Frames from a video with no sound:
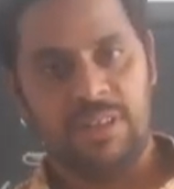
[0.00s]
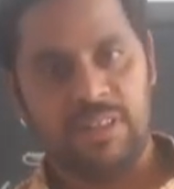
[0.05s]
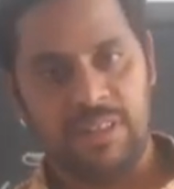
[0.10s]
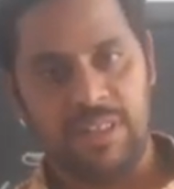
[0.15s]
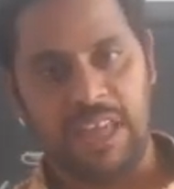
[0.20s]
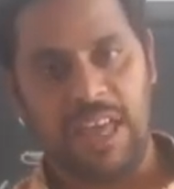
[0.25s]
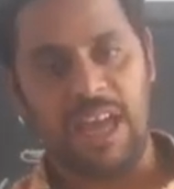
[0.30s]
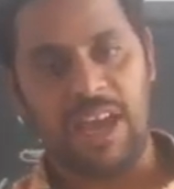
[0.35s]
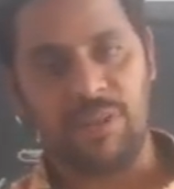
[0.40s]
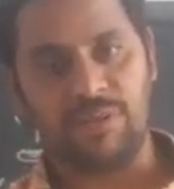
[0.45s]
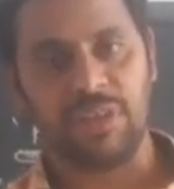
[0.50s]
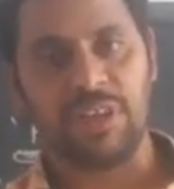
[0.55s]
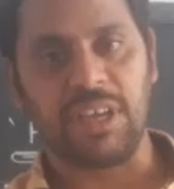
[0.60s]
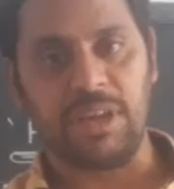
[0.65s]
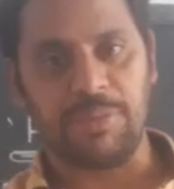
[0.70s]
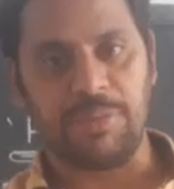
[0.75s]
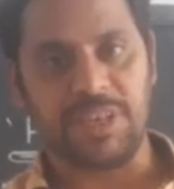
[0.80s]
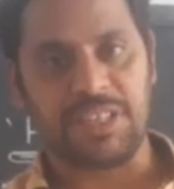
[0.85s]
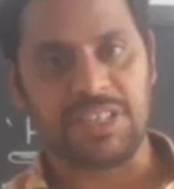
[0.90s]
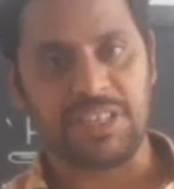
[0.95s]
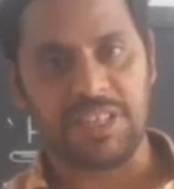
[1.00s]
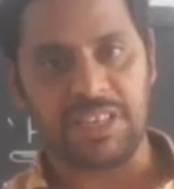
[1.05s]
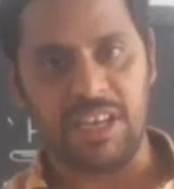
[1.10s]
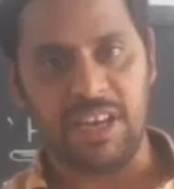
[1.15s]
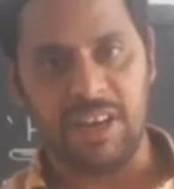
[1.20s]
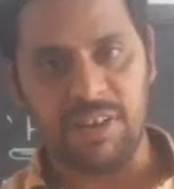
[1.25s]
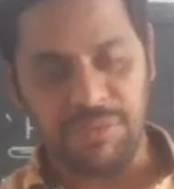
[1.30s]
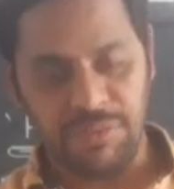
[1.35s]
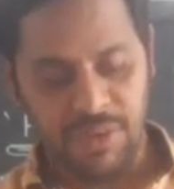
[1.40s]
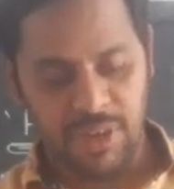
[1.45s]
They have the capacity
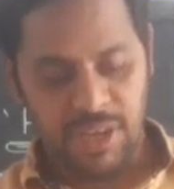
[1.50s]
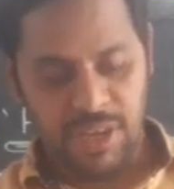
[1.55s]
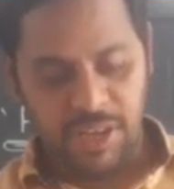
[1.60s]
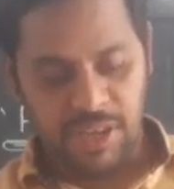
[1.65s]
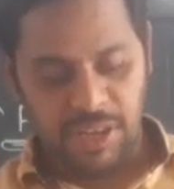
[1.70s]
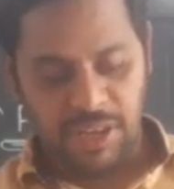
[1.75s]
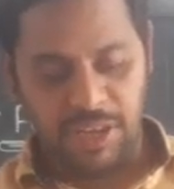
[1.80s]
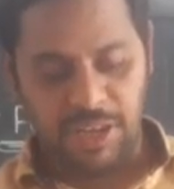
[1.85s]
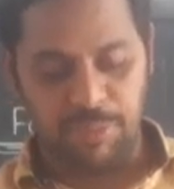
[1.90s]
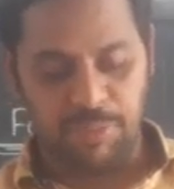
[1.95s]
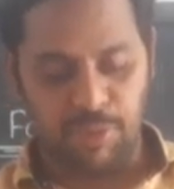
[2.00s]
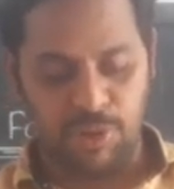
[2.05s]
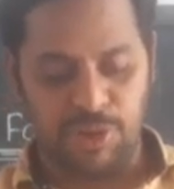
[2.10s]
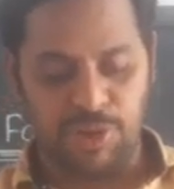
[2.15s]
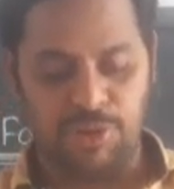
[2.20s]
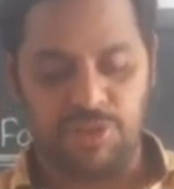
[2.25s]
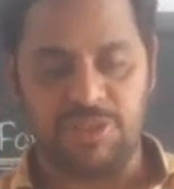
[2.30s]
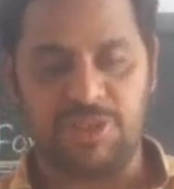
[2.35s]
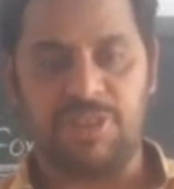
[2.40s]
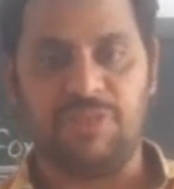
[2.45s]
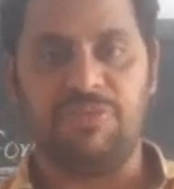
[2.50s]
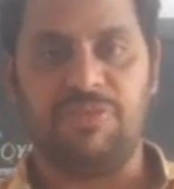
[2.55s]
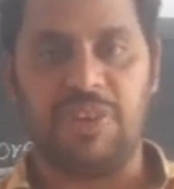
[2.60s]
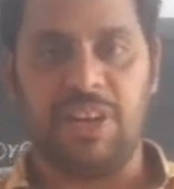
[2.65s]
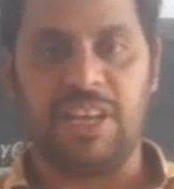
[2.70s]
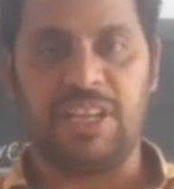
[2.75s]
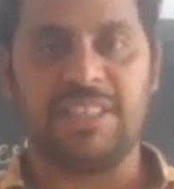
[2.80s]
of reproducing. For